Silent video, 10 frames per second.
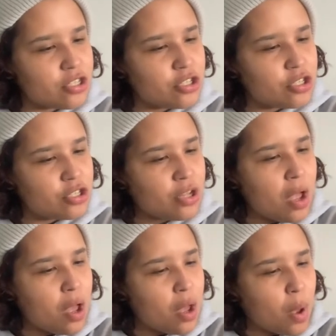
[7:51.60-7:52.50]

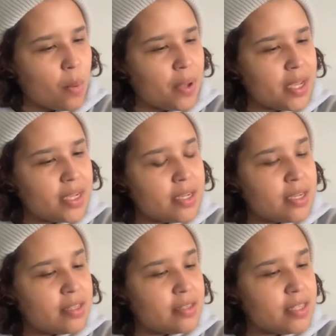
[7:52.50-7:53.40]
So
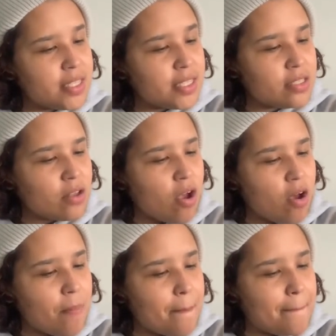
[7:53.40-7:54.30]
this is
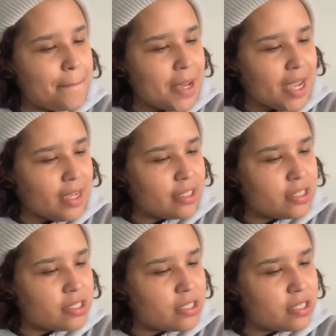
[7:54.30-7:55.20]
based,
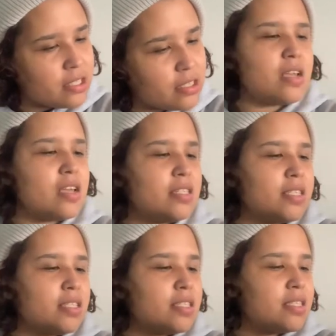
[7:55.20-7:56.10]

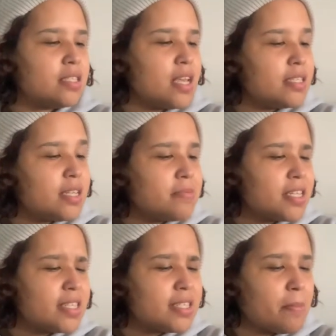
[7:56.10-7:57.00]
it seems
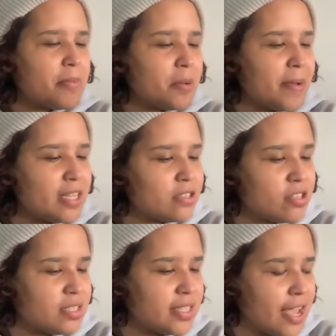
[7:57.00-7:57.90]
like it's a book based
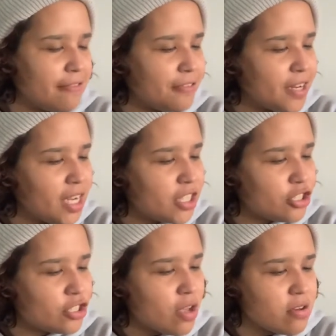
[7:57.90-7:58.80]
on slavery
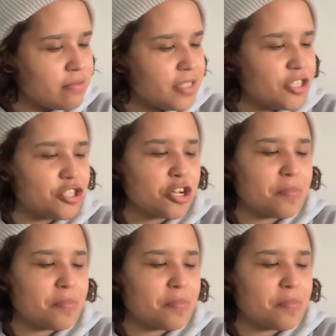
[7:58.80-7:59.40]
in a sugar